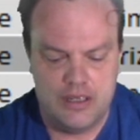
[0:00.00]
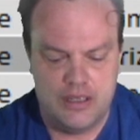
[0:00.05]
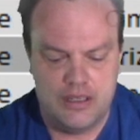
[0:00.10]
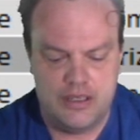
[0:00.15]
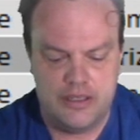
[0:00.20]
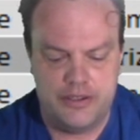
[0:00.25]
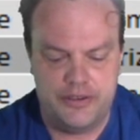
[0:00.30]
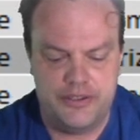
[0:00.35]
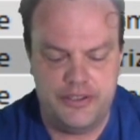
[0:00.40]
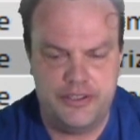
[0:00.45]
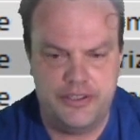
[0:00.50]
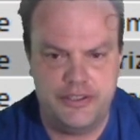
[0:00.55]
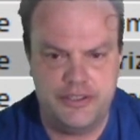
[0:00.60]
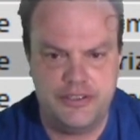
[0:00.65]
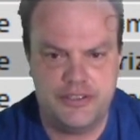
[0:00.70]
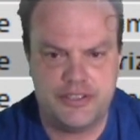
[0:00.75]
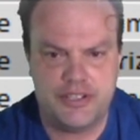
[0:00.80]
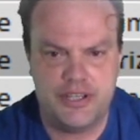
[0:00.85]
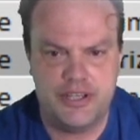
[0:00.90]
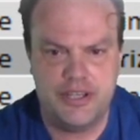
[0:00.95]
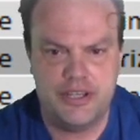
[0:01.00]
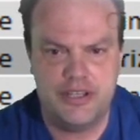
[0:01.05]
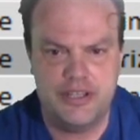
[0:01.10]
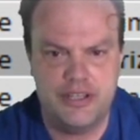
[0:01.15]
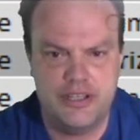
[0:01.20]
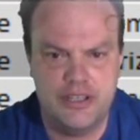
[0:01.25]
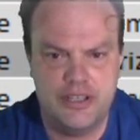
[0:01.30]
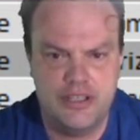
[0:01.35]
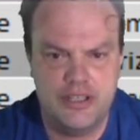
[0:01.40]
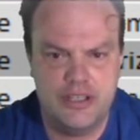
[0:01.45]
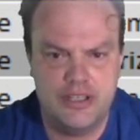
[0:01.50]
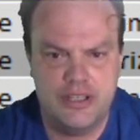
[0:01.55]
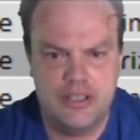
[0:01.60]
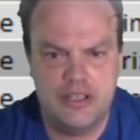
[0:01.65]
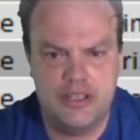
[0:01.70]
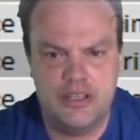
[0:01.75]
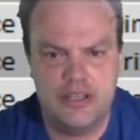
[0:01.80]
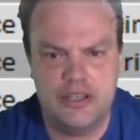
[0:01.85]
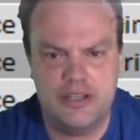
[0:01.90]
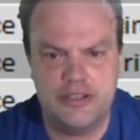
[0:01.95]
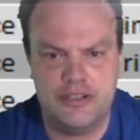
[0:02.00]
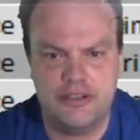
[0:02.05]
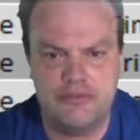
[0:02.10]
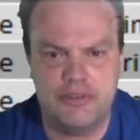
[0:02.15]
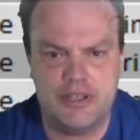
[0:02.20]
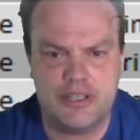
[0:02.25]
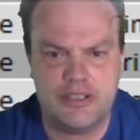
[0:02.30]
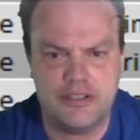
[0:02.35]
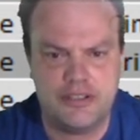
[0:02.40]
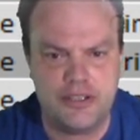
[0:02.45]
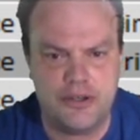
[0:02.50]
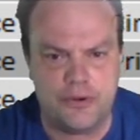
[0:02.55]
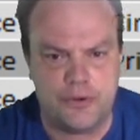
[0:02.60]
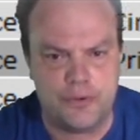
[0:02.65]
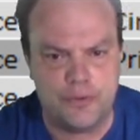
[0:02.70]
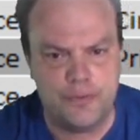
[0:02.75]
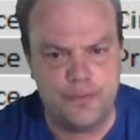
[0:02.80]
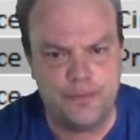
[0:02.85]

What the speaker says: And these are direct sow.